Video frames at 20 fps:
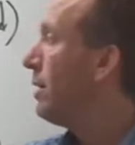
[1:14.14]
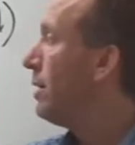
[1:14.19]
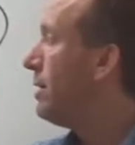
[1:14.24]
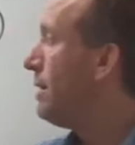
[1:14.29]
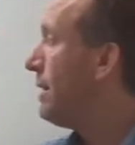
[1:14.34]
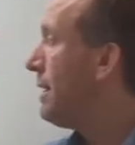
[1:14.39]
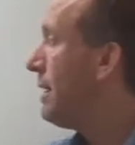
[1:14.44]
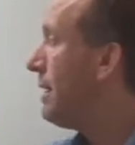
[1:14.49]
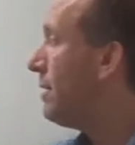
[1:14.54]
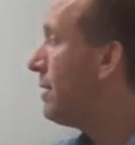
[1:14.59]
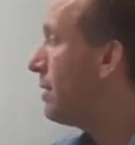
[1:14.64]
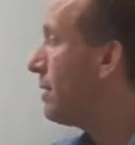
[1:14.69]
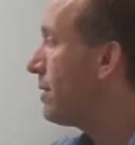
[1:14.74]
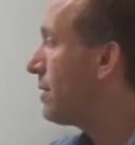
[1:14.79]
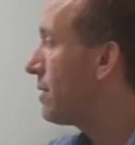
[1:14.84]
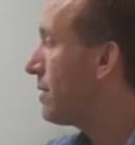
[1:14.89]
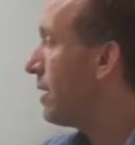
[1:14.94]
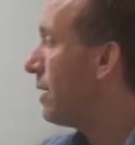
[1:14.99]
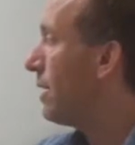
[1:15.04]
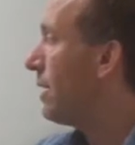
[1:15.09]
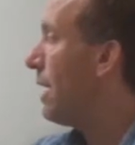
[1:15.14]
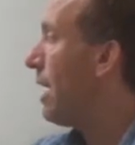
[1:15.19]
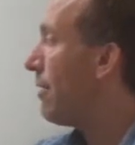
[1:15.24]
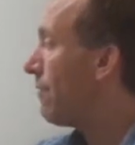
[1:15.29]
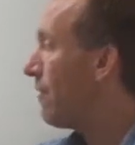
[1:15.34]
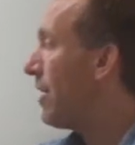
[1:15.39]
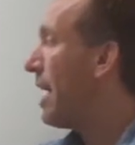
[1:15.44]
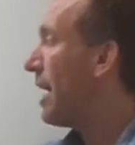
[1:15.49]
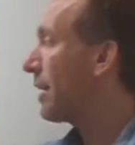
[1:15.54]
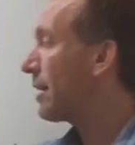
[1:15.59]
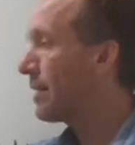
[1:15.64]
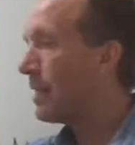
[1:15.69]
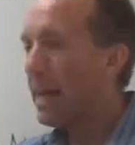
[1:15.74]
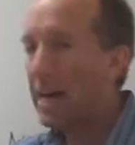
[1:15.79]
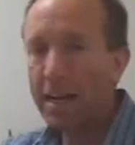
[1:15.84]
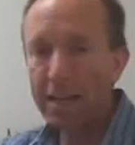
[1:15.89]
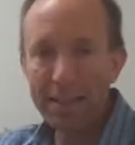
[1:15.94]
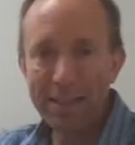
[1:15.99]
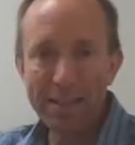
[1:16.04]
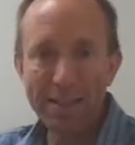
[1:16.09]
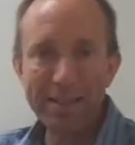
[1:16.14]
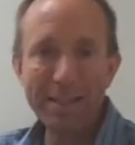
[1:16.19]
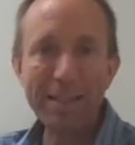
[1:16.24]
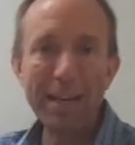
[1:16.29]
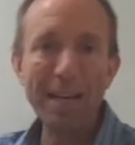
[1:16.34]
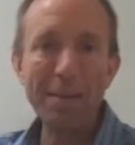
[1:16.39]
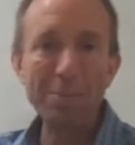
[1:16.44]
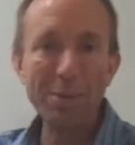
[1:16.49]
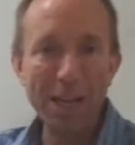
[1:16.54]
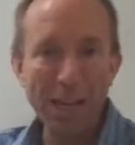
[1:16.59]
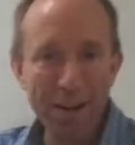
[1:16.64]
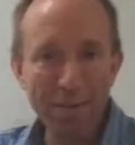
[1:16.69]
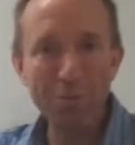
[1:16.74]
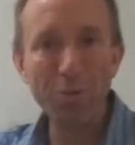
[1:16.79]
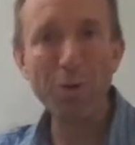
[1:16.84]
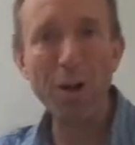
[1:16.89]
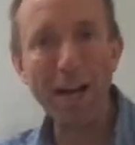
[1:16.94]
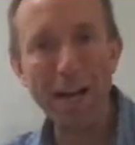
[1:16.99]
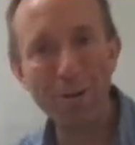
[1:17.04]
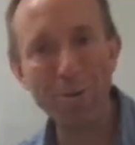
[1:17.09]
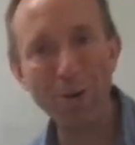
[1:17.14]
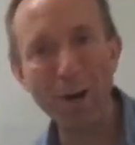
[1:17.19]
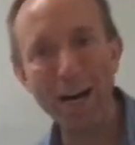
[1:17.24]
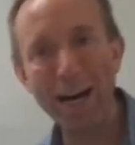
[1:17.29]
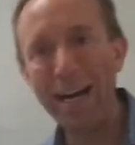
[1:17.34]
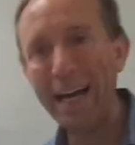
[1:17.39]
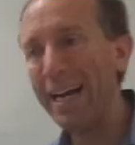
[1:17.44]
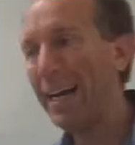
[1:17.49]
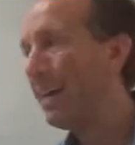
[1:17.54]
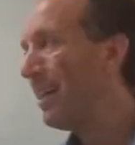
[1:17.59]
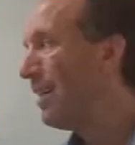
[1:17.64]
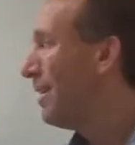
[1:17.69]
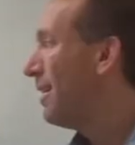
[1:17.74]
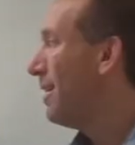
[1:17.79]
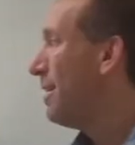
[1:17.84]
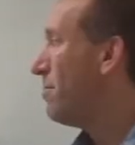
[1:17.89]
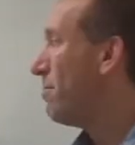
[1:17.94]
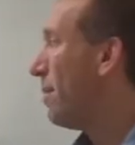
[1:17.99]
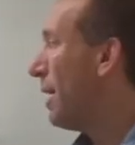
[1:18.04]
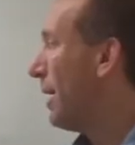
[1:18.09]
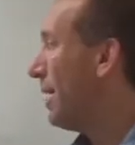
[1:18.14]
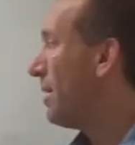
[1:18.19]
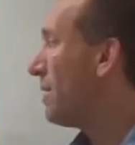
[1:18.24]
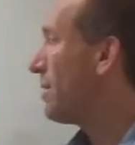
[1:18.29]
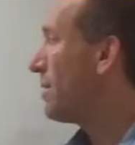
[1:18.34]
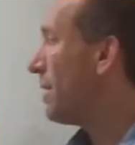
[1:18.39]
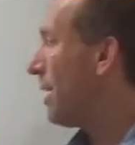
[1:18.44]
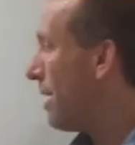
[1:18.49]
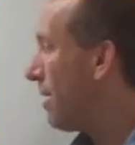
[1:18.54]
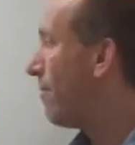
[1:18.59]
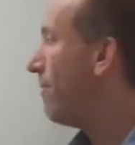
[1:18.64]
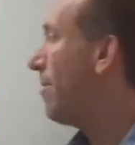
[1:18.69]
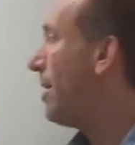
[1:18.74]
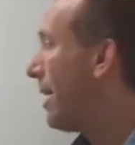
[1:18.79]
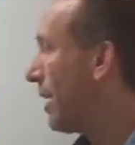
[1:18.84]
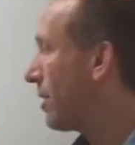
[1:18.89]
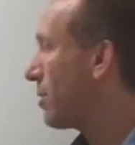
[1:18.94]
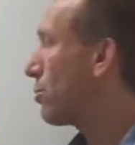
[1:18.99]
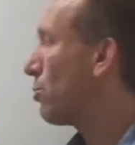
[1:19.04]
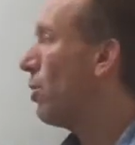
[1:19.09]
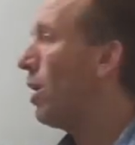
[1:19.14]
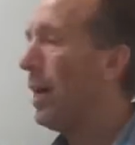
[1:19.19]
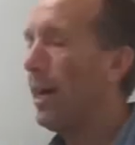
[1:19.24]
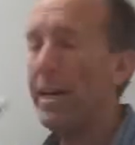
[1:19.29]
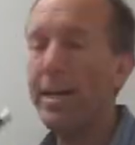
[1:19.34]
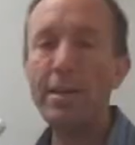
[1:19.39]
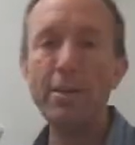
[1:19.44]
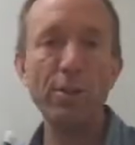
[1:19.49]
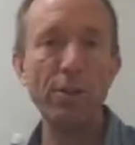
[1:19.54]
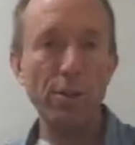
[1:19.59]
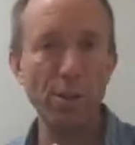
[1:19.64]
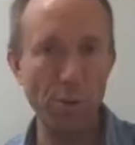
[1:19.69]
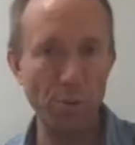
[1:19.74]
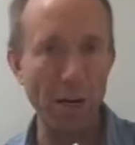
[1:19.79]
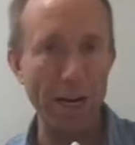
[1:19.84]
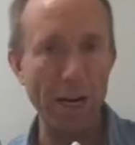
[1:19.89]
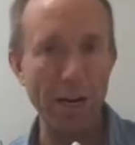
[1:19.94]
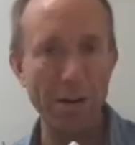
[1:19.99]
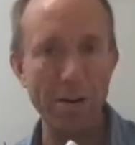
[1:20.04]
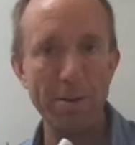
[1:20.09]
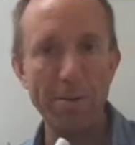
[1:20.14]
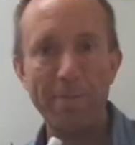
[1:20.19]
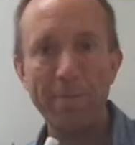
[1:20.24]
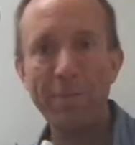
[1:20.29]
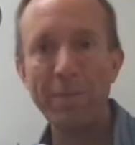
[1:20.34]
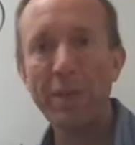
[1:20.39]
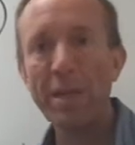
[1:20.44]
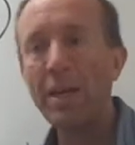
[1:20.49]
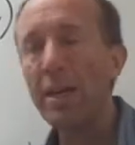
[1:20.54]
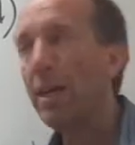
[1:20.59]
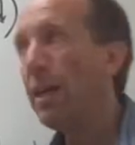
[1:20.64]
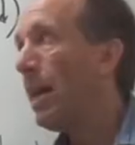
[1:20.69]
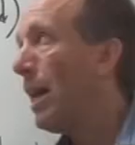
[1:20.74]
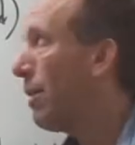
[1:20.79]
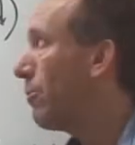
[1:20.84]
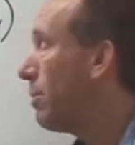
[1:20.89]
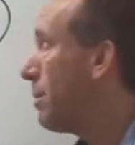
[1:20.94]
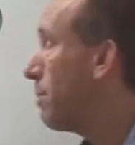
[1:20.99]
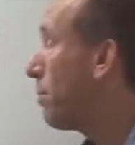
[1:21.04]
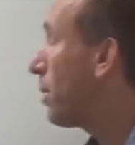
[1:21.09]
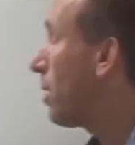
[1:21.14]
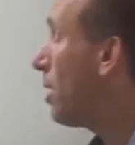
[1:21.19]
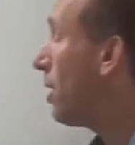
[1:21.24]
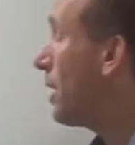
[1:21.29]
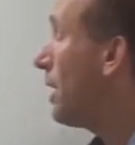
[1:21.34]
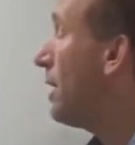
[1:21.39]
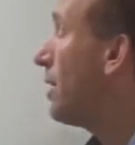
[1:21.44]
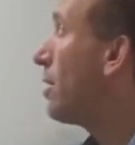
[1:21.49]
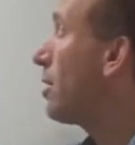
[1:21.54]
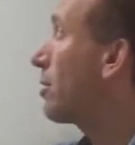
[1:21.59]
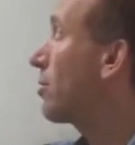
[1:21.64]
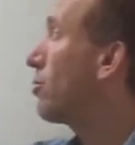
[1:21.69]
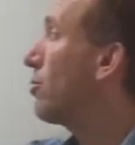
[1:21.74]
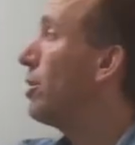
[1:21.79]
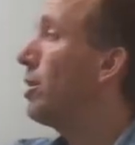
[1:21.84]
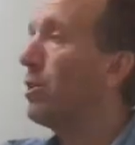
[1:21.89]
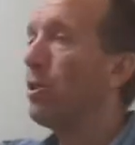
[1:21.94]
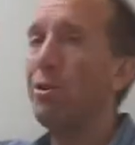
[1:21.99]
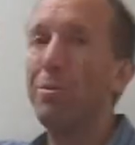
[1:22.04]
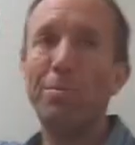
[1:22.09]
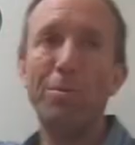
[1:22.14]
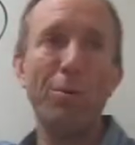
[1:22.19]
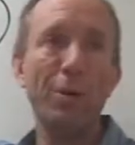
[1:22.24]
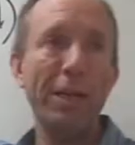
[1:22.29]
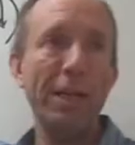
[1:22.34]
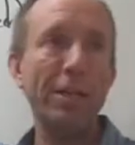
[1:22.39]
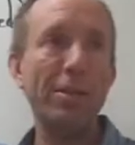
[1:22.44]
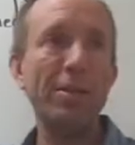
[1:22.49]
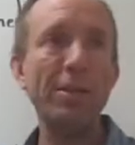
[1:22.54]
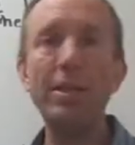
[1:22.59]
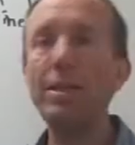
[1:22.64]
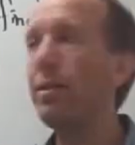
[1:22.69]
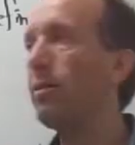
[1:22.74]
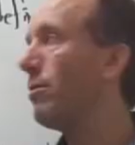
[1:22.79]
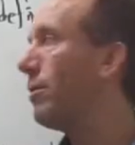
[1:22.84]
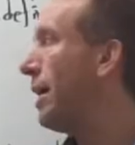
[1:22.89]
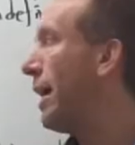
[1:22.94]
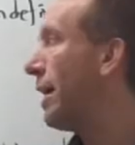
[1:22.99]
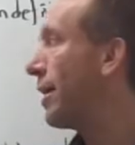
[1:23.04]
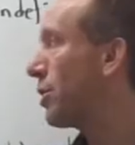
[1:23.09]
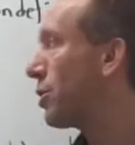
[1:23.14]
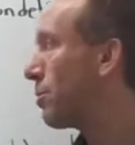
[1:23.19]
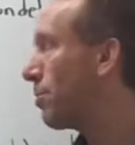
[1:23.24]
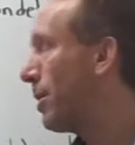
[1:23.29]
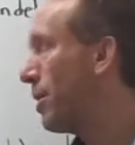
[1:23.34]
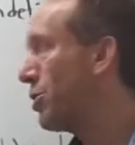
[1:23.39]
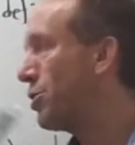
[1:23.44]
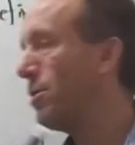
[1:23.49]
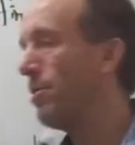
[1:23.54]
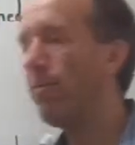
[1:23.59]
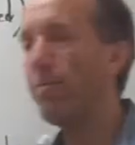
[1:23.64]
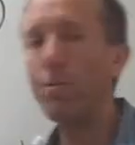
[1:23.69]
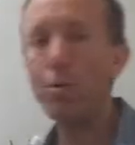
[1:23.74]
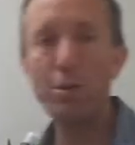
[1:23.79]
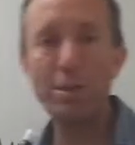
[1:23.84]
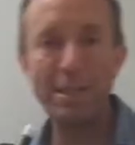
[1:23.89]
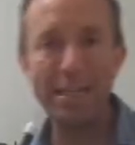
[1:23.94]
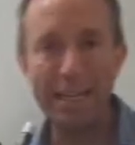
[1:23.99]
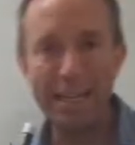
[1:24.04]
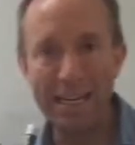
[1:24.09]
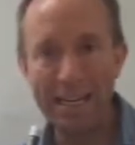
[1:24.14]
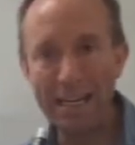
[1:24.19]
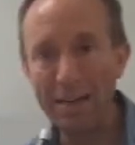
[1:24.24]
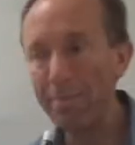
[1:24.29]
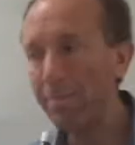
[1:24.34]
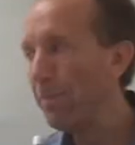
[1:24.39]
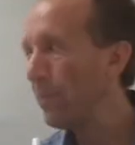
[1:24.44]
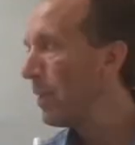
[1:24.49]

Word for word: d is uh, fxx times fyy minus fxy squared. And we plug in our critical points into that expression for d.